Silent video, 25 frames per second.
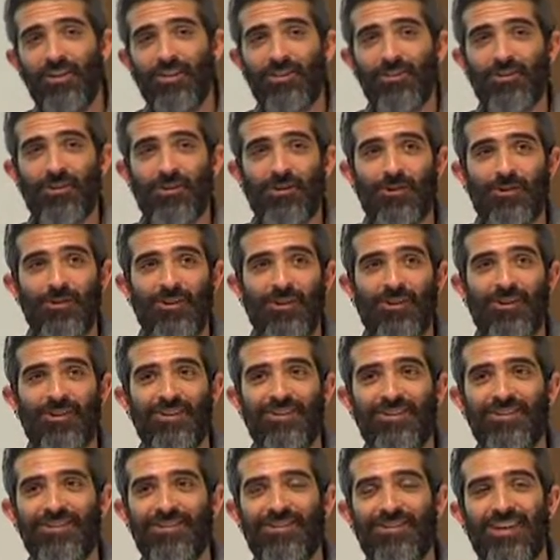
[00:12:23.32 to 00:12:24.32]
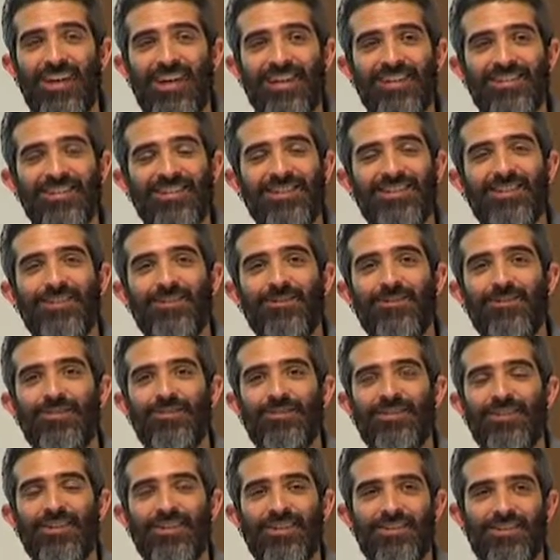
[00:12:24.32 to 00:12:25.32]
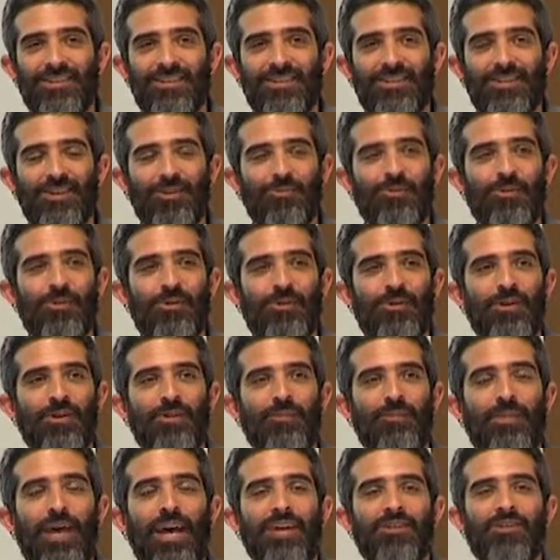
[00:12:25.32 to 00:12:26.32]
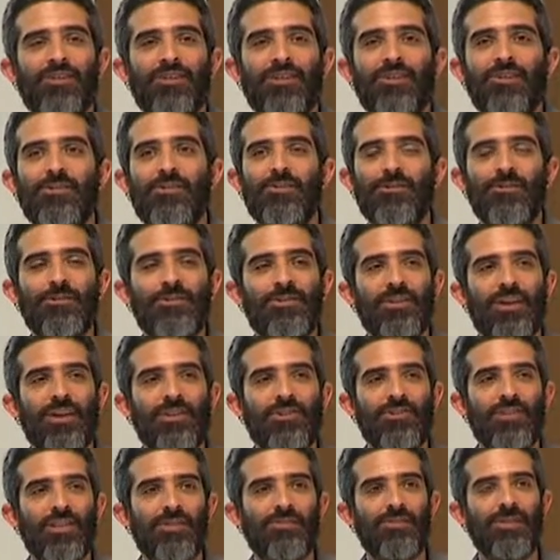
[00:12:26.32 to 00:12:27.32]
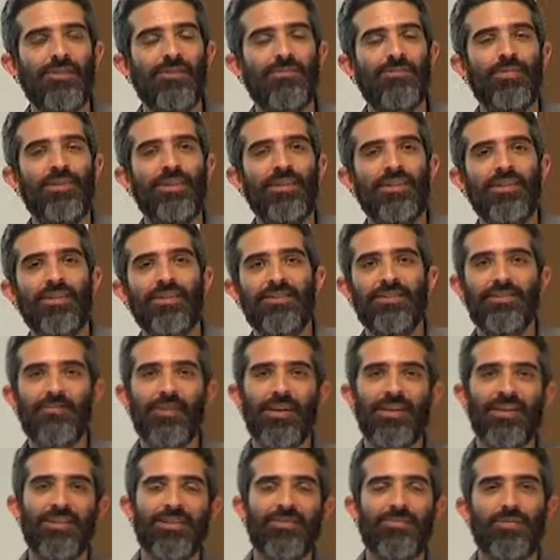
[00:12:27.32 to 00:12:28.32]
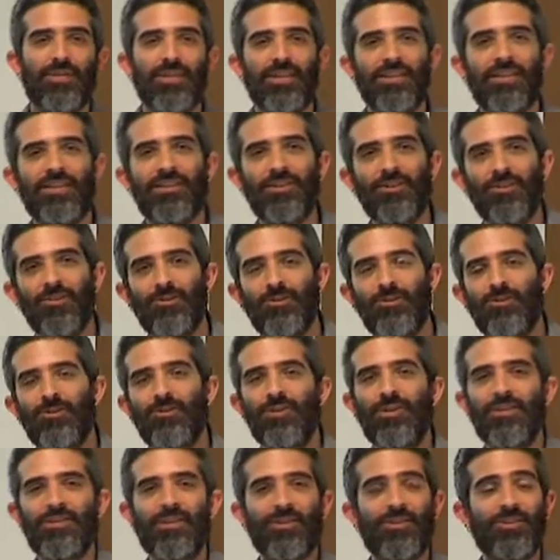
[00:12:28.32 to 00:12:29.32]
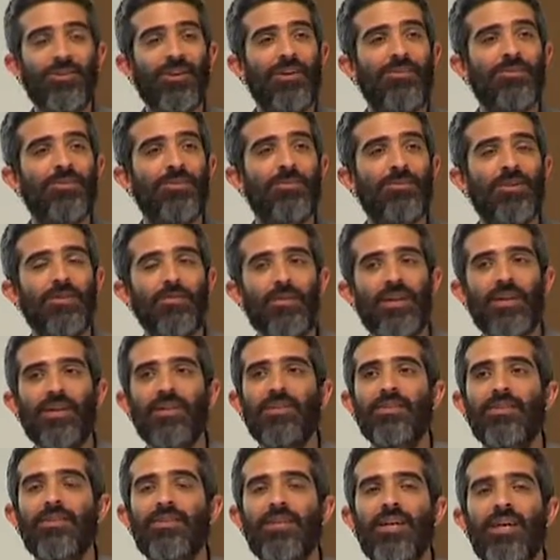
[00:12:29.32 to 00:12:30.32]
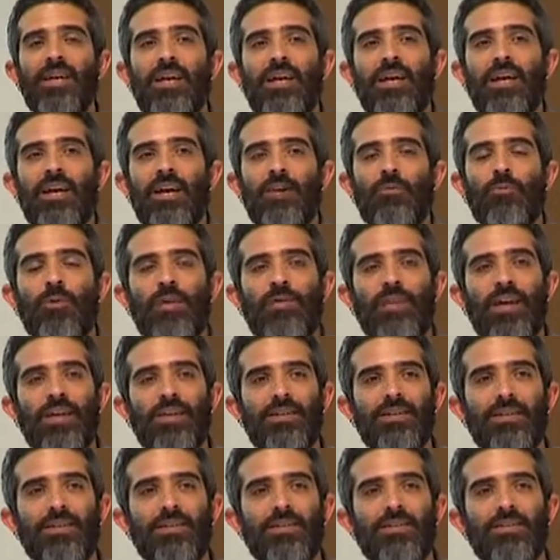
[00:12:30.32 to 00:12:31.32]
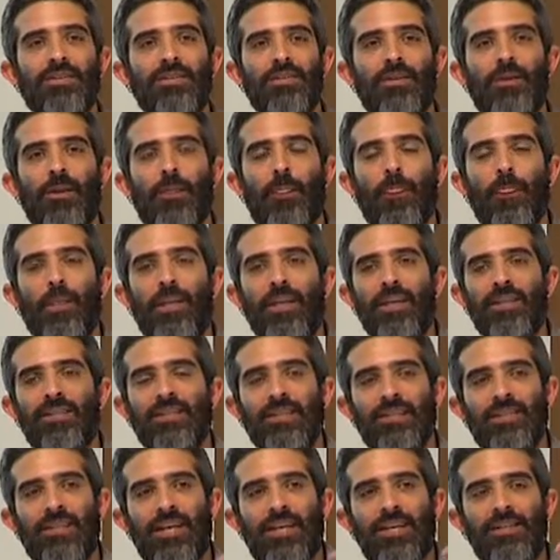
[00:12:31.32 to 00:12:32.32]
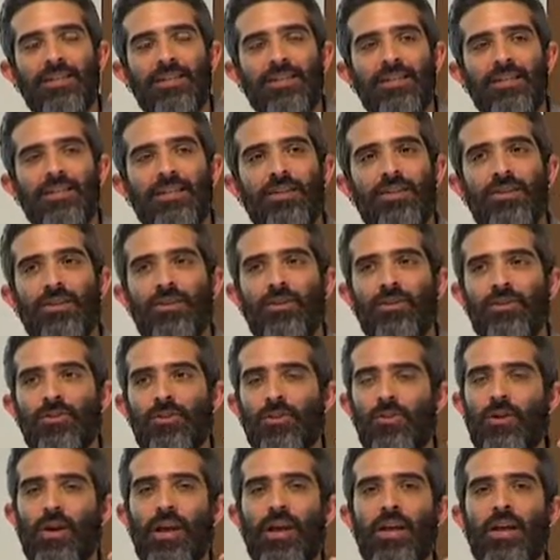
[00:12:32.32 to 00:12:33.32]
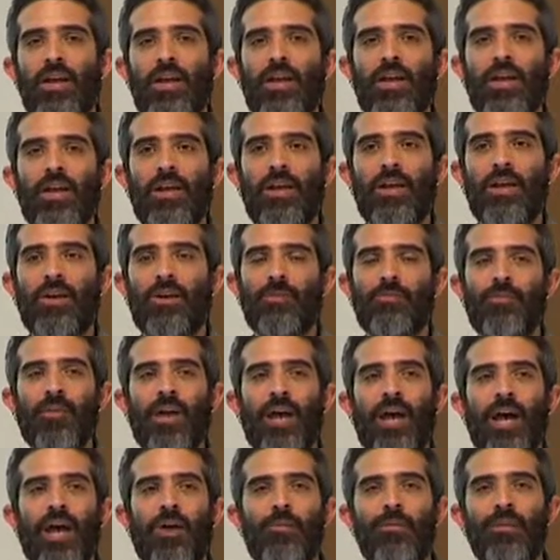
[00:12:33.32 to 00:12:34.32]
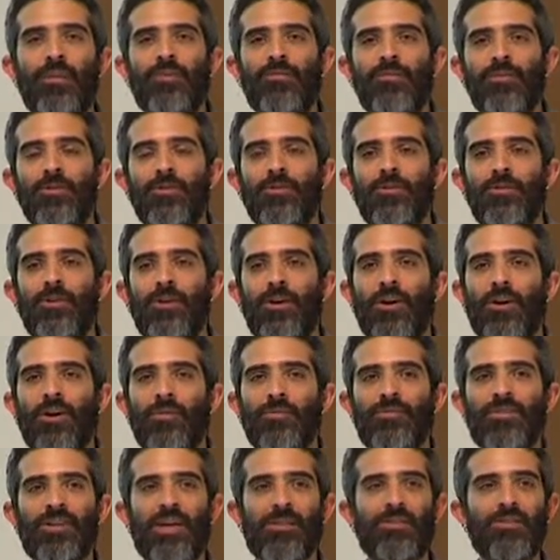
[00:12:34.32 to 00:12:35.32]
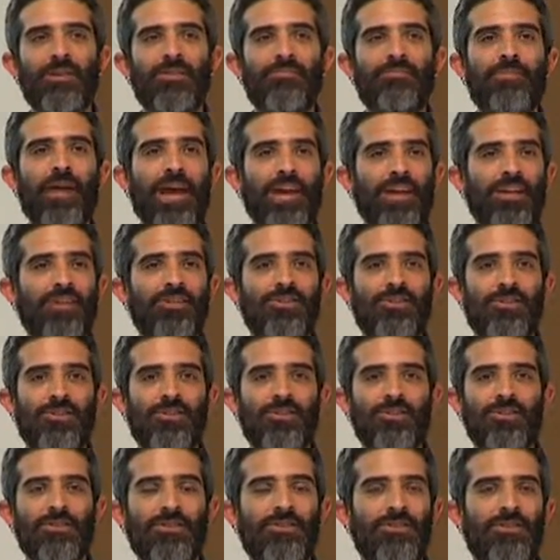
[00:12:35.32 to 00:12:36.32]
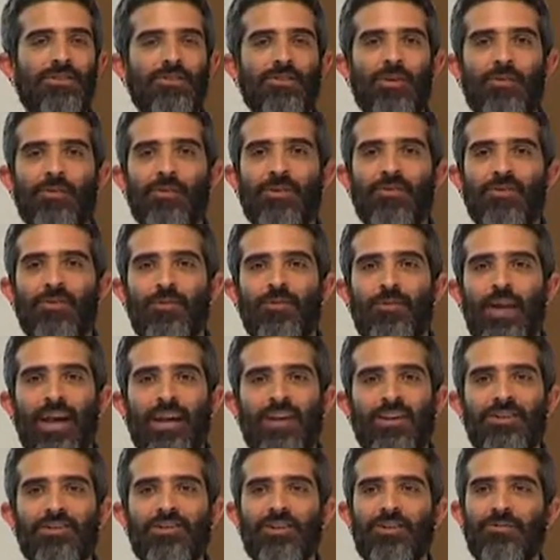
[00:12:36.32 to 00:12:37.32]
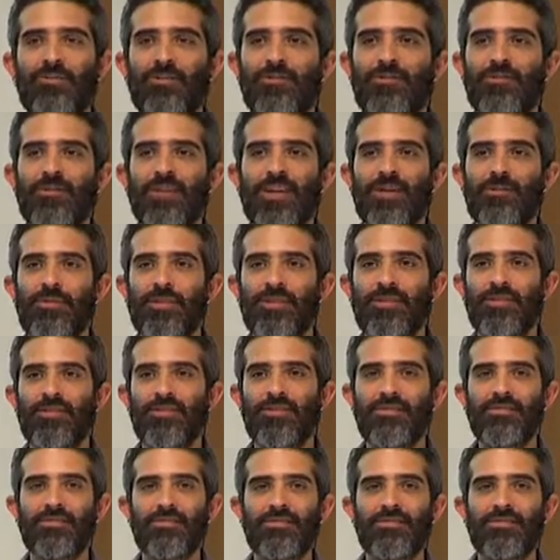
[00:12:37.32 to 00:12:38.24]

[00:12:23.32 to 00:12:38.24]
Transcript: so to execute, uh, to deal with the patch queue, you say G B P space P Q, and then you have some commands. And what that does is it takes, so um, how many of you are Debian packagers? How many of you package software for Debian?